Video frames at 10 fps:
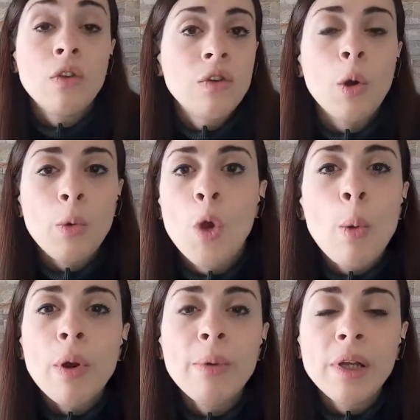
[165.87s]
So no
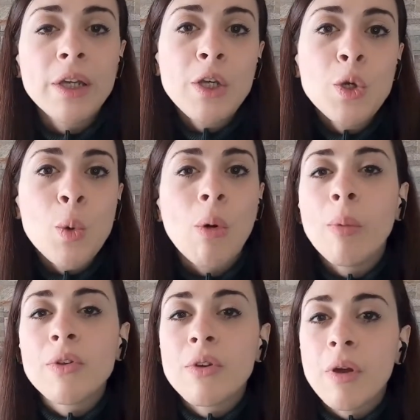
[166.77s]
one really knew what
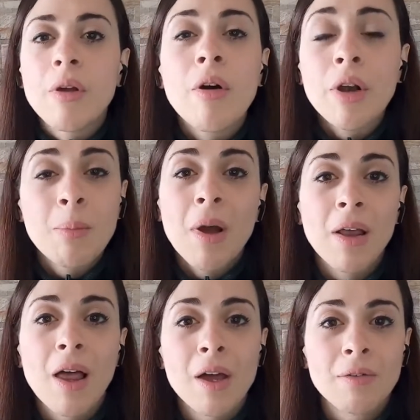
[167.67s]
was going on in my
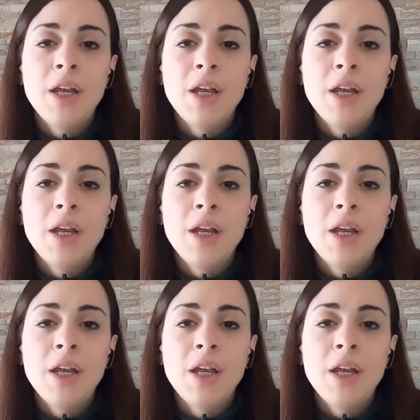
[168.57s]
life.